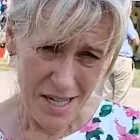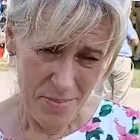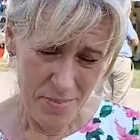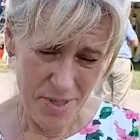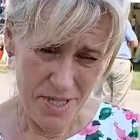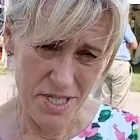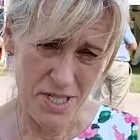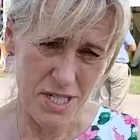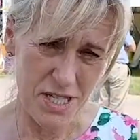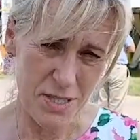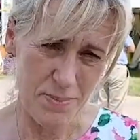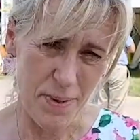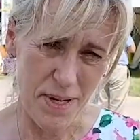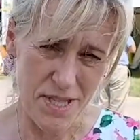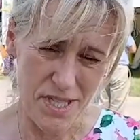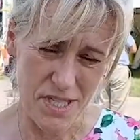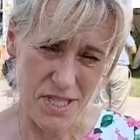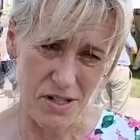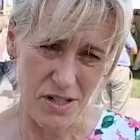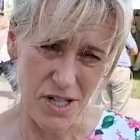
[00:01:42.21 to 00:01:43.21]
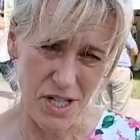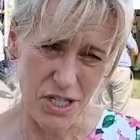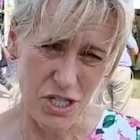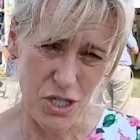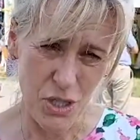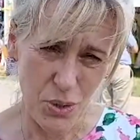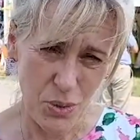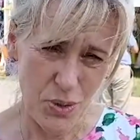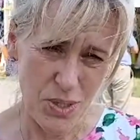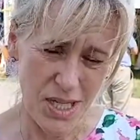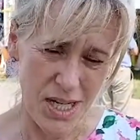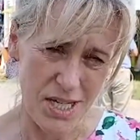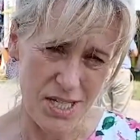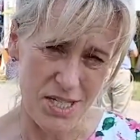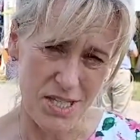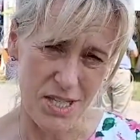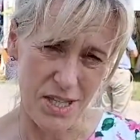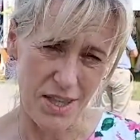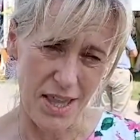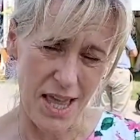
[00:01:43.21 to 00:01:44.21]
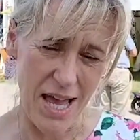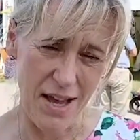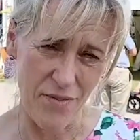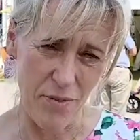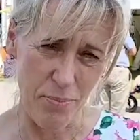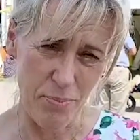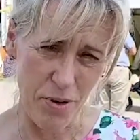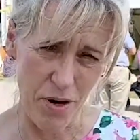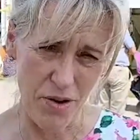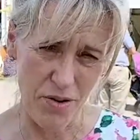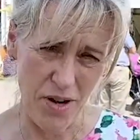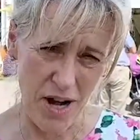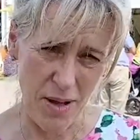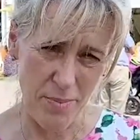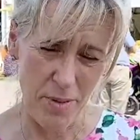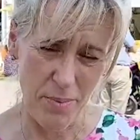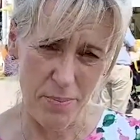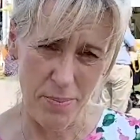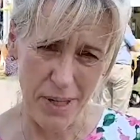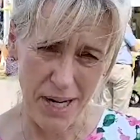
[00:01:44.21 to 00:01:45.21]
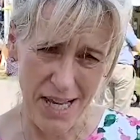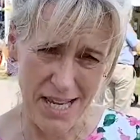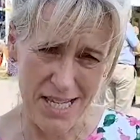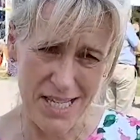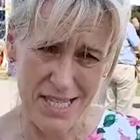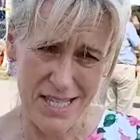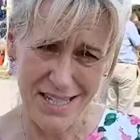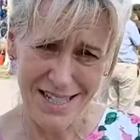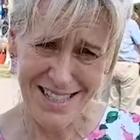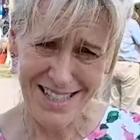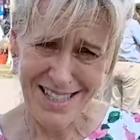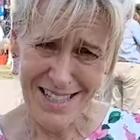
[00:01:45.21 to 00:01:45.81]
Minister Spencer assured us that they have a programme in place,